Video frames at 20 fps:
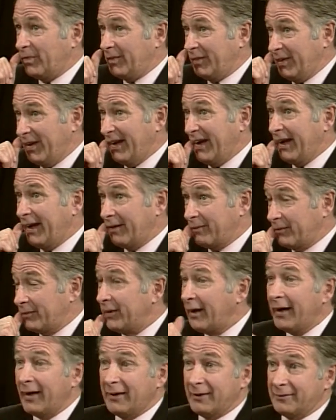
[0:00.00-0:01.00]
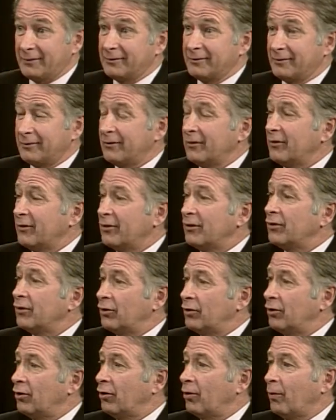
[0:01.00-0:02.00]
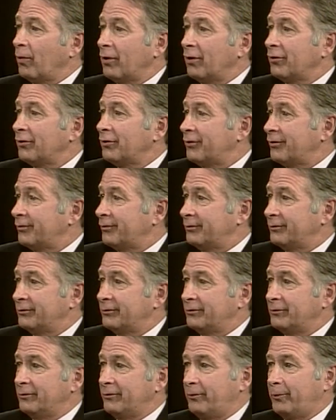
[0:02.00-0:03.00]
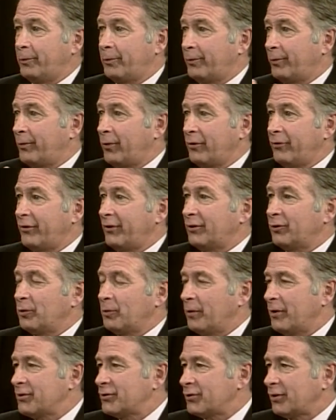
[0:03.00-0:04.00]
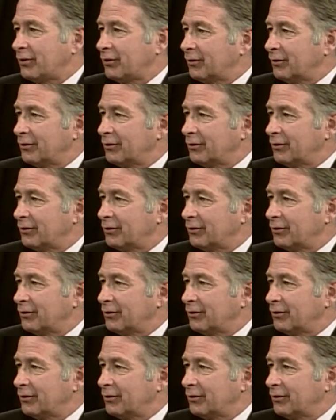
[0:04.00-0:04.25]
Yeah, yeah. Your world? Perfect New Brunswick?